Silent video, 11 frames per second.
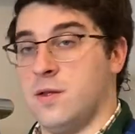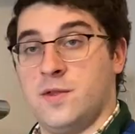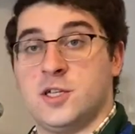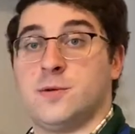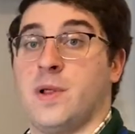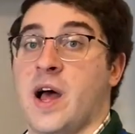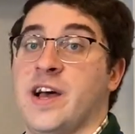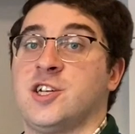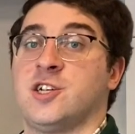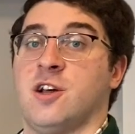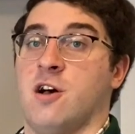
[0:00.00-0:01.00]
The
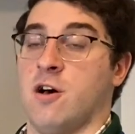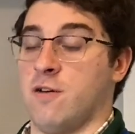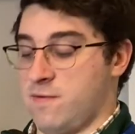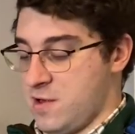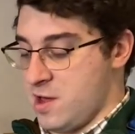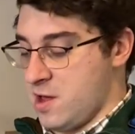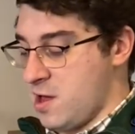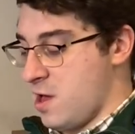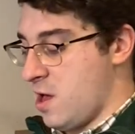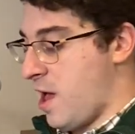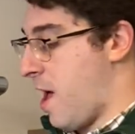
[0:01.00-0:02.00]
splash of
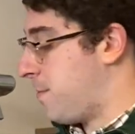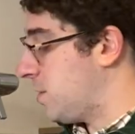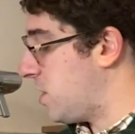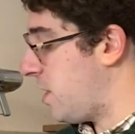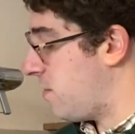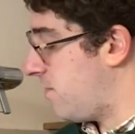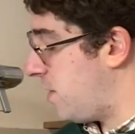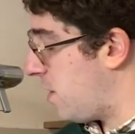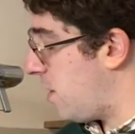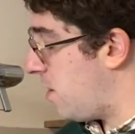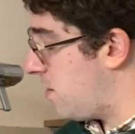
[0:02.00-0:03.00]
apple cider
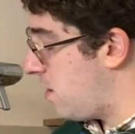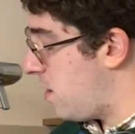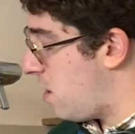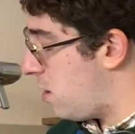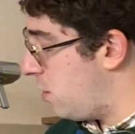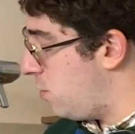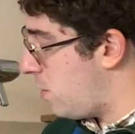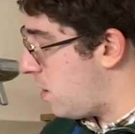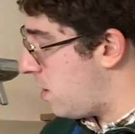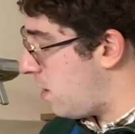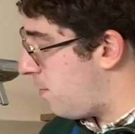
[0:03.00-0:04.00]
vinegar. You
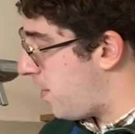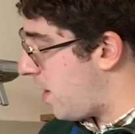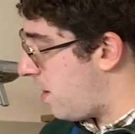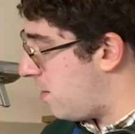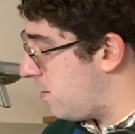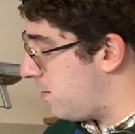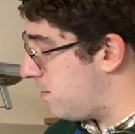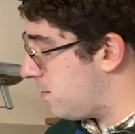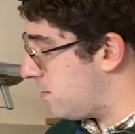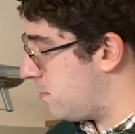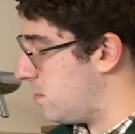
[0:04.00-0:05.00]
want about
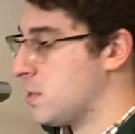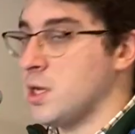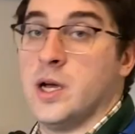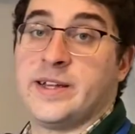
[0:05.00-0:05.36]
a